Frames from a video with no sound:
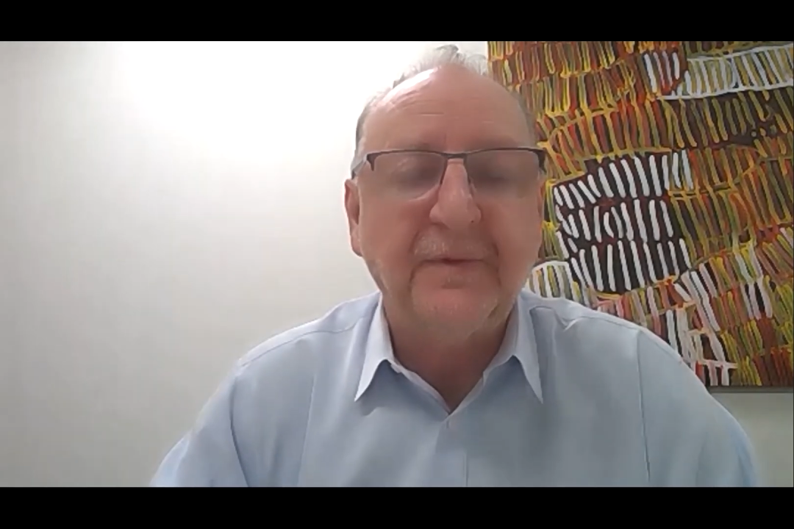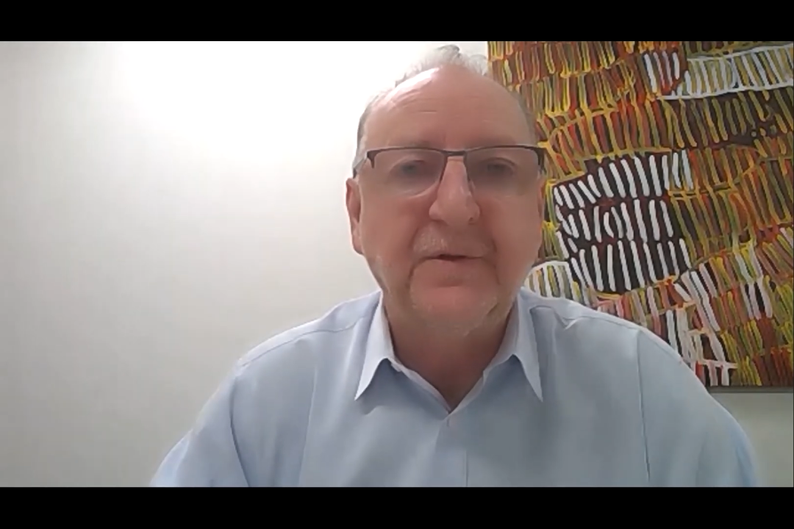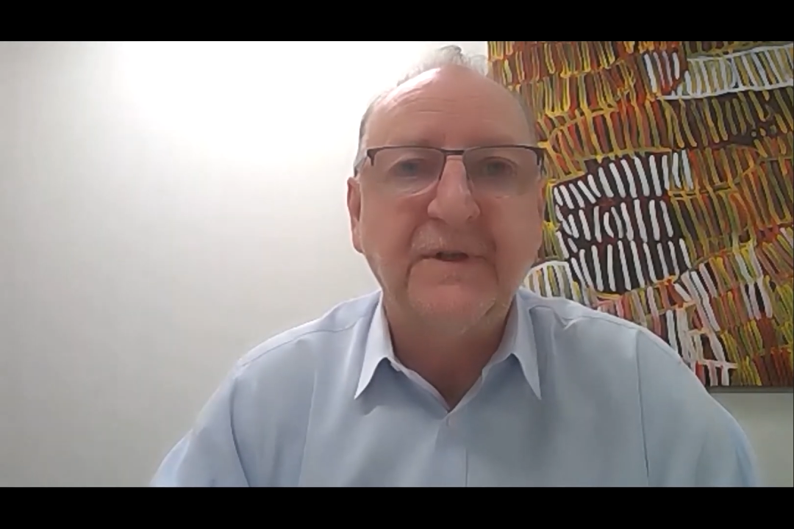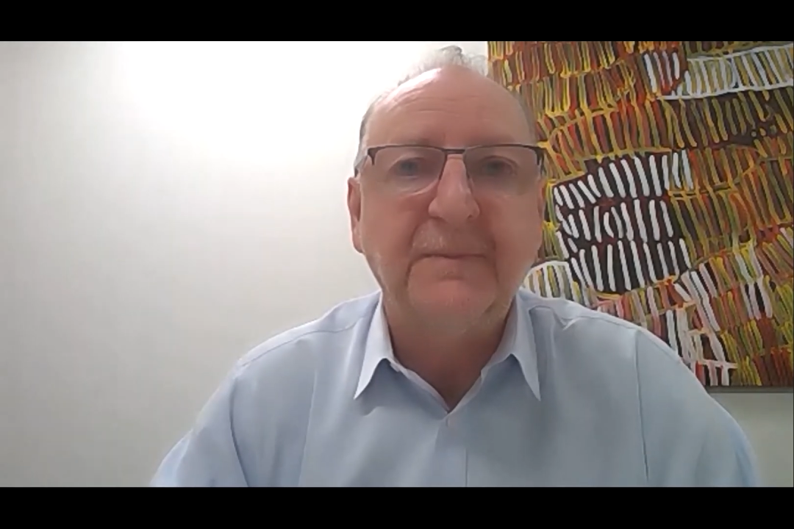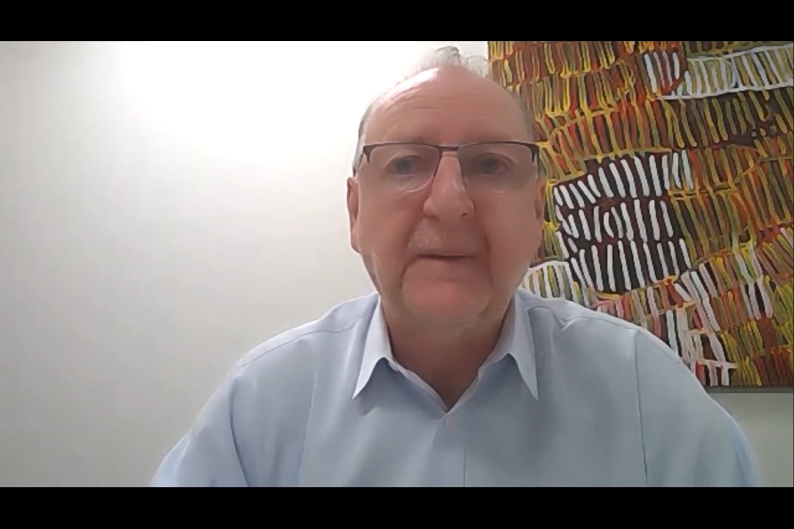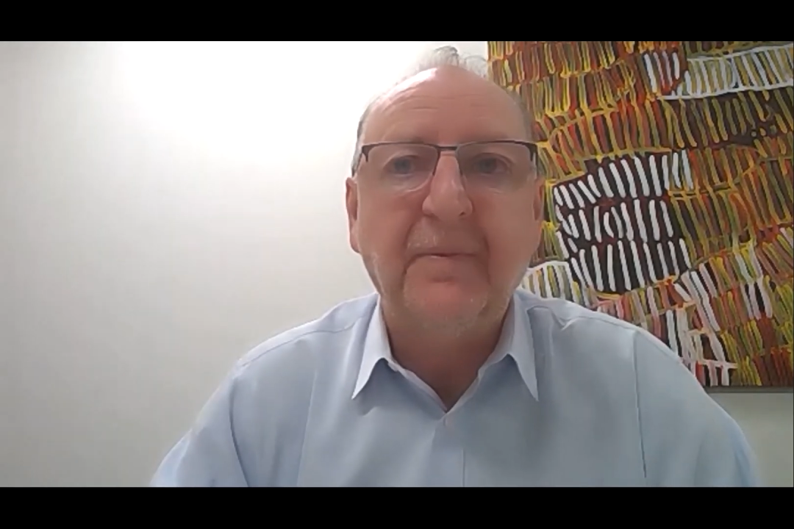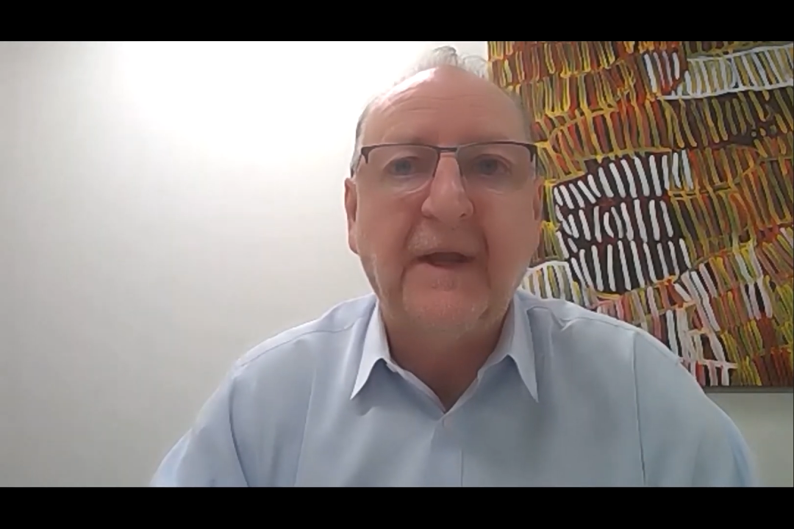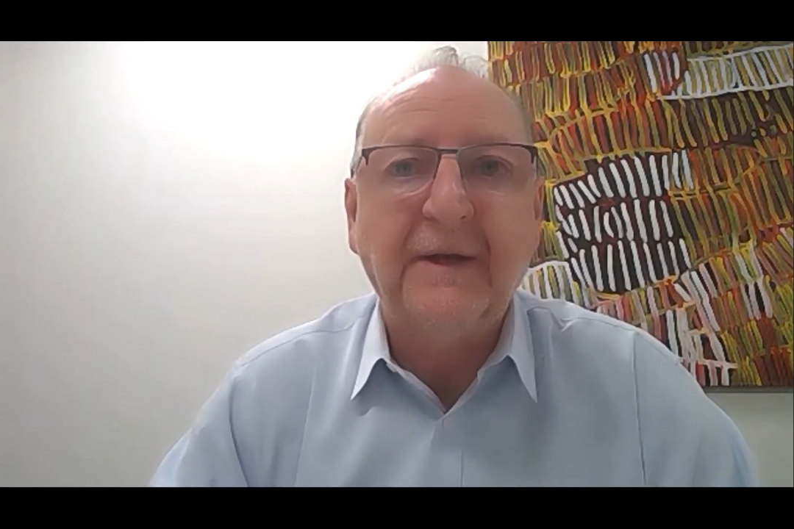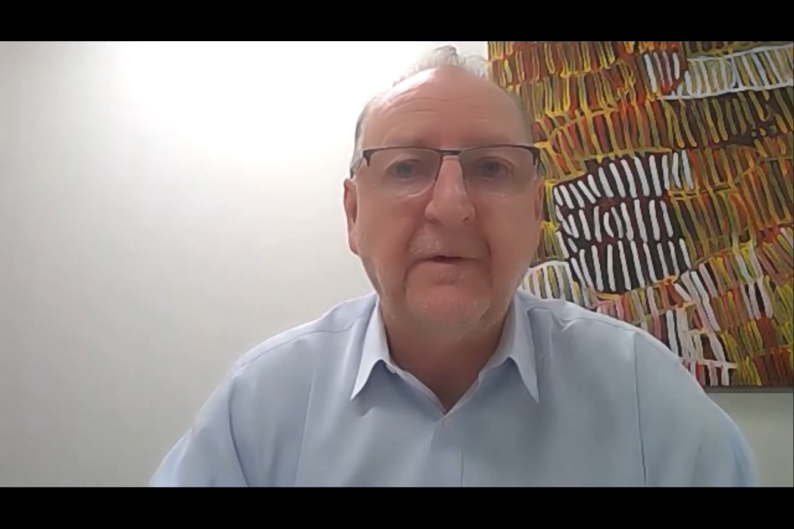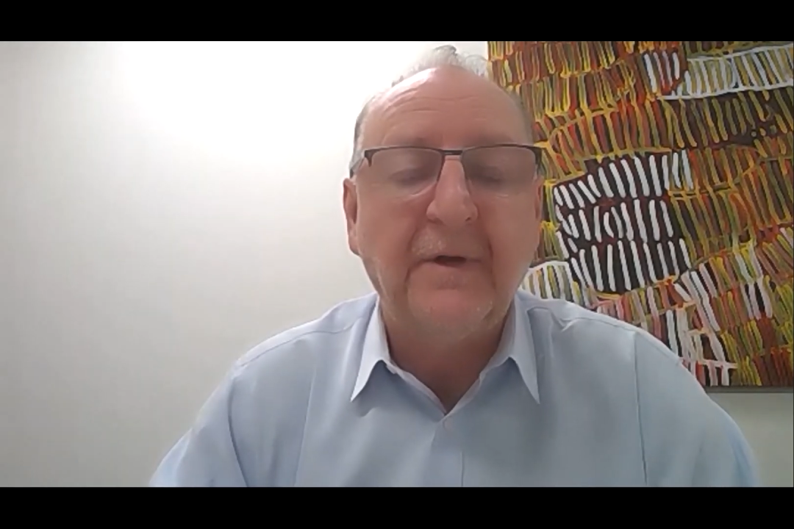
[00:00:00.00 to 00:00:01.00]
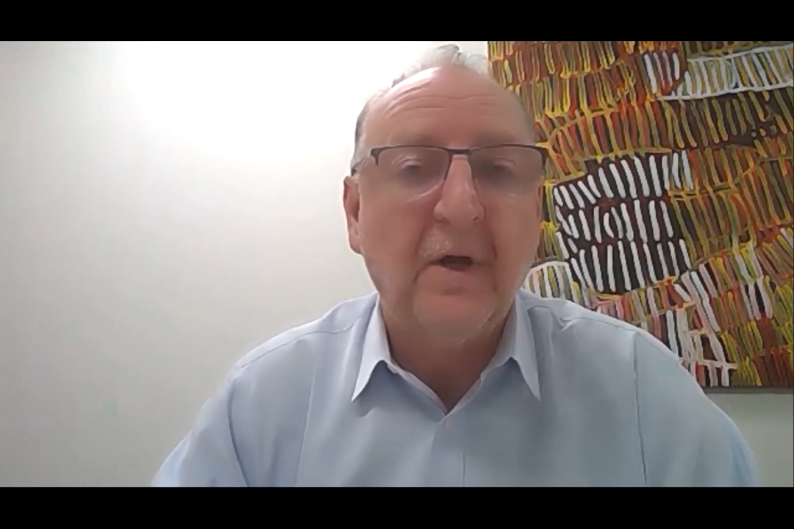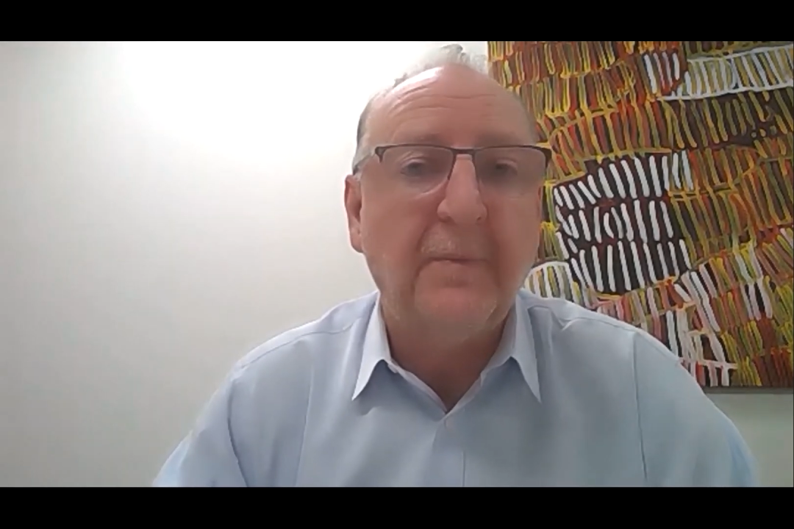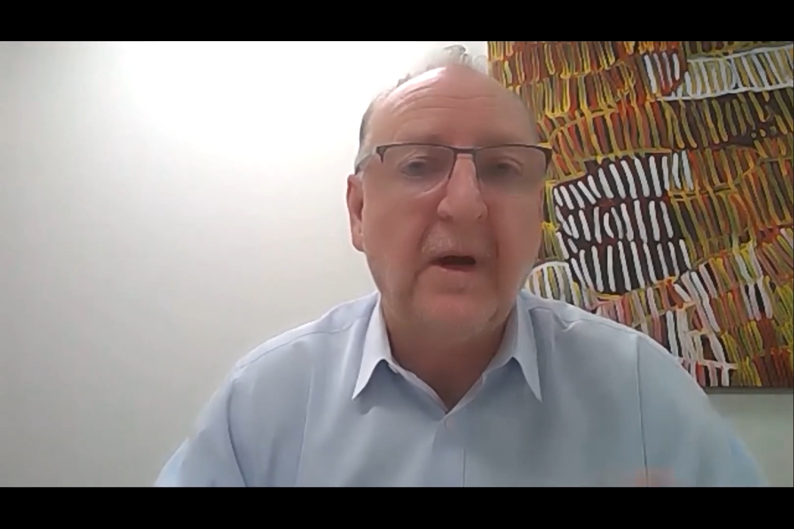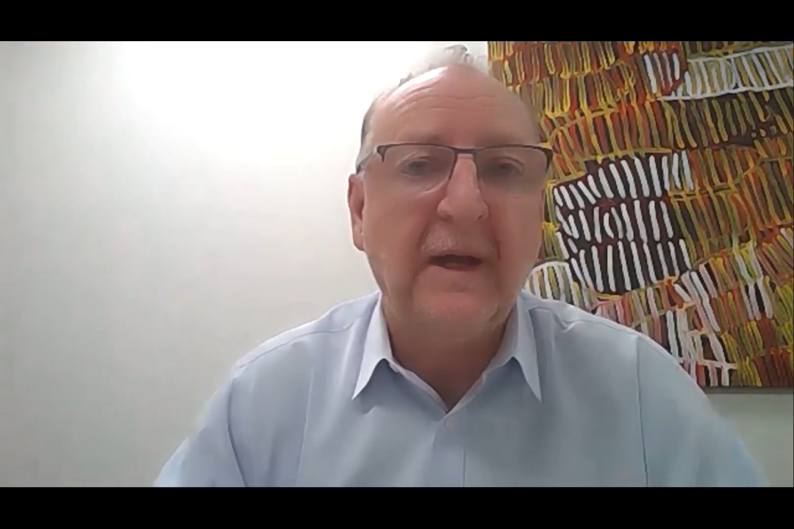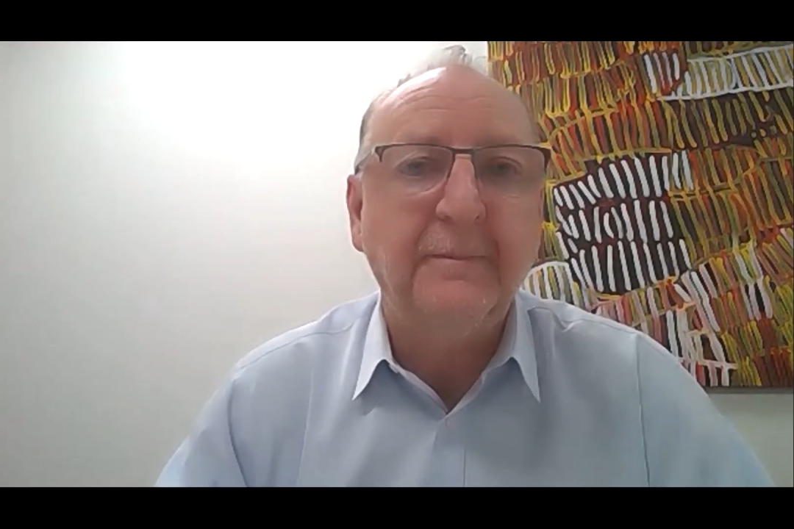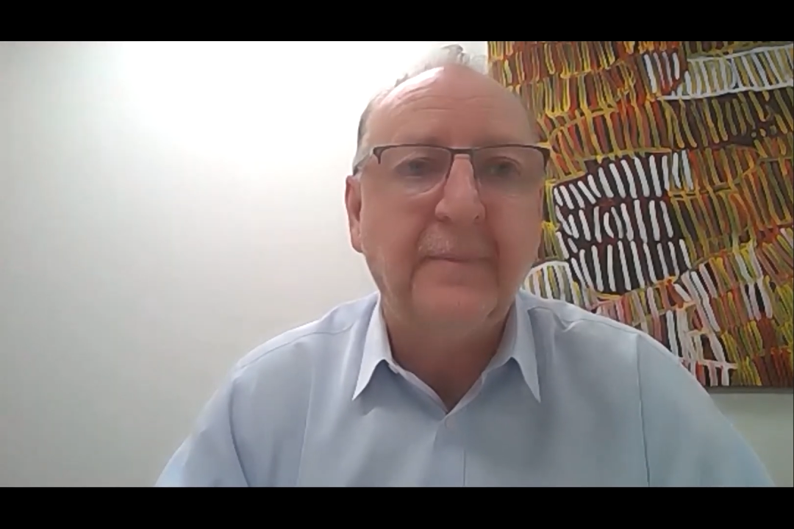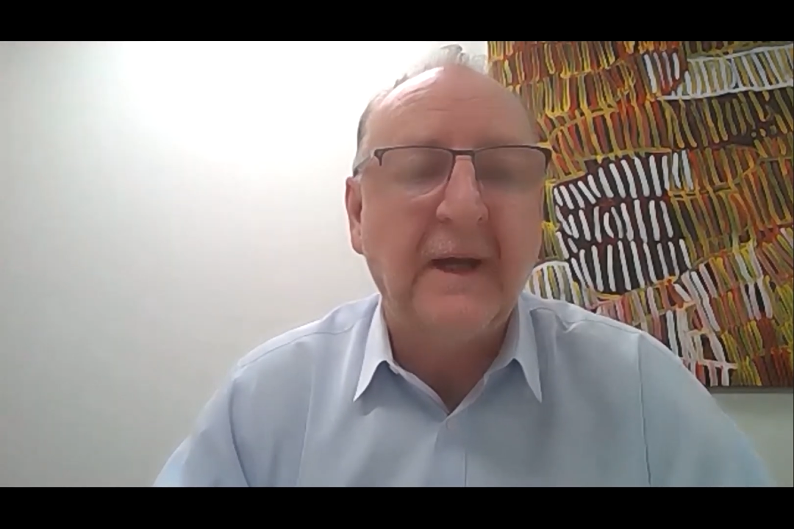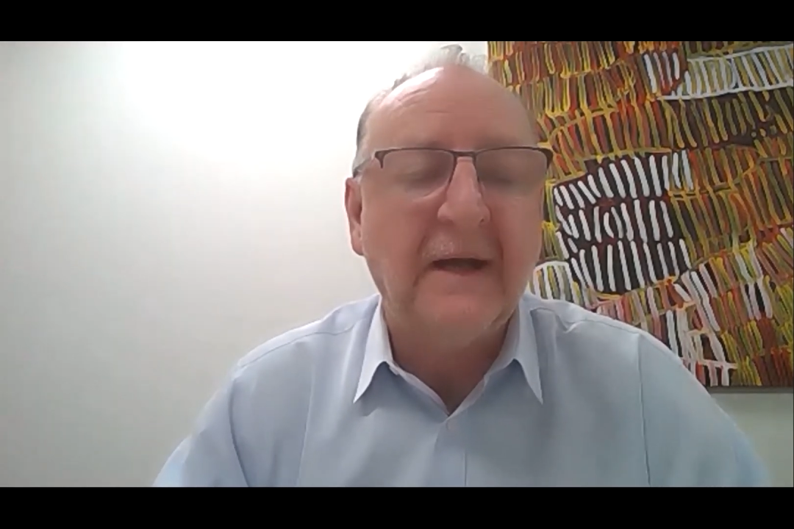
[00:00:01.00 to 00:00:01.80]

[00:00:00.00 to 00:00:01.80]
talk to people they don't know by